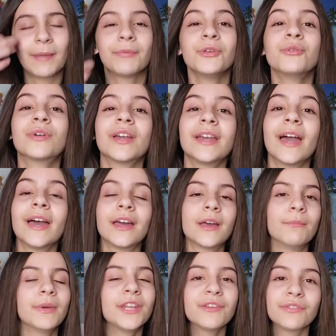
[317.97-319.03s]
Maybe you can get
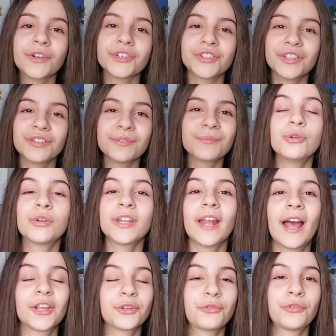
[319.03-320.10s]
a mini version. You can
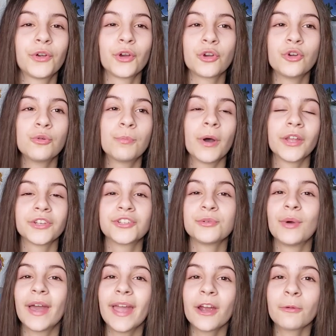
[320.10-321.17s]
ask for a coupon
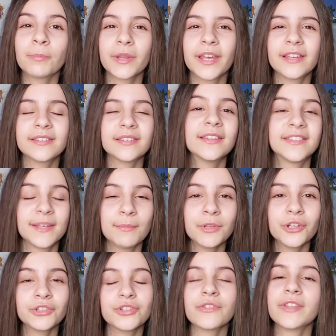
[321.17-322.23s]
to a hair place,
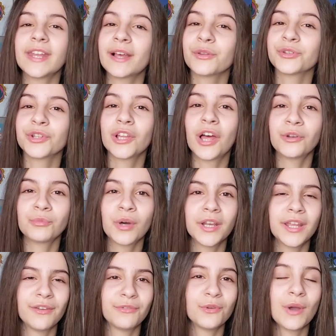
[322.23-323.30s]
similar to the nail salon one.
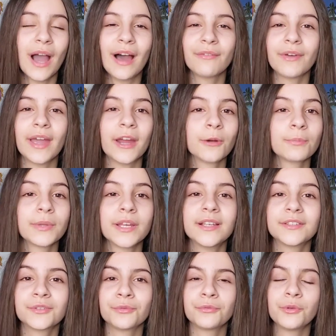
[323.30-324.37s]
If you have a hair
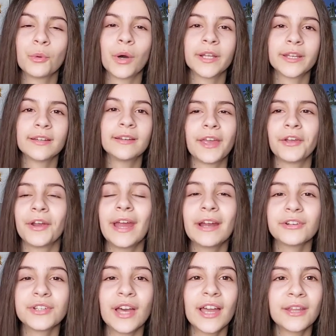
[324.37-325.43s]
place, if you want to get your
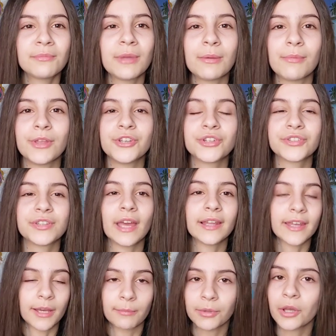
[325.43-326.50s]
hair dyed, maybe just get
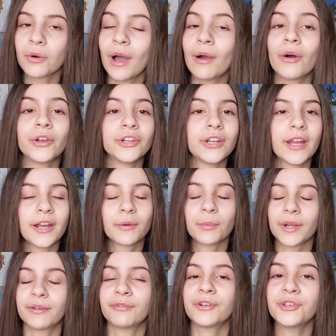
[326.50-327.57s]
like a blowout on your hair,
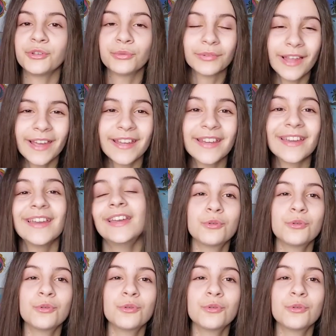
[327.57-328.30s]
whatever you like,